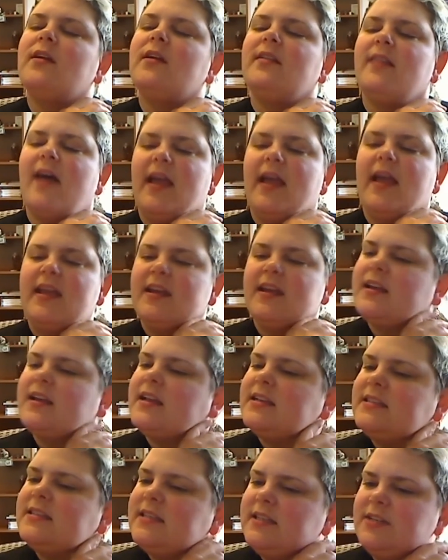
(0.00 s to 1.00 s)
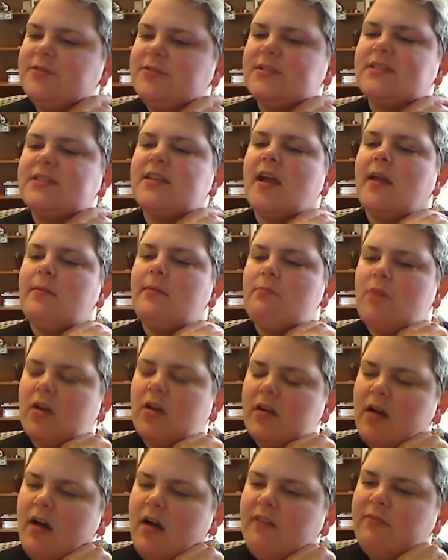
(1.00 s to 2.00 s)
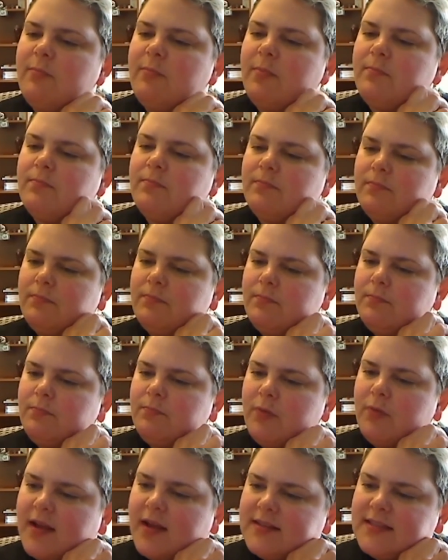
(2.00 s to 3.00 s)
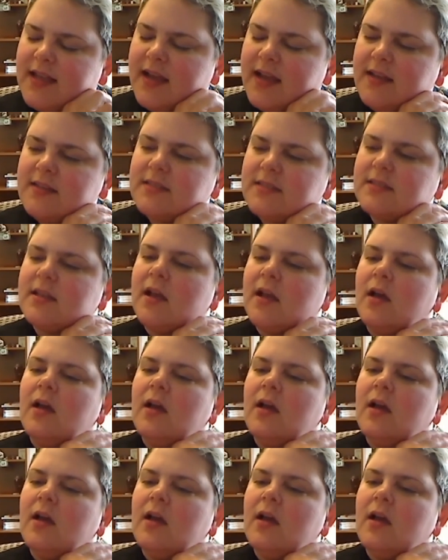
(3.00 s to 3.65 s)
like a continuous time Markov process.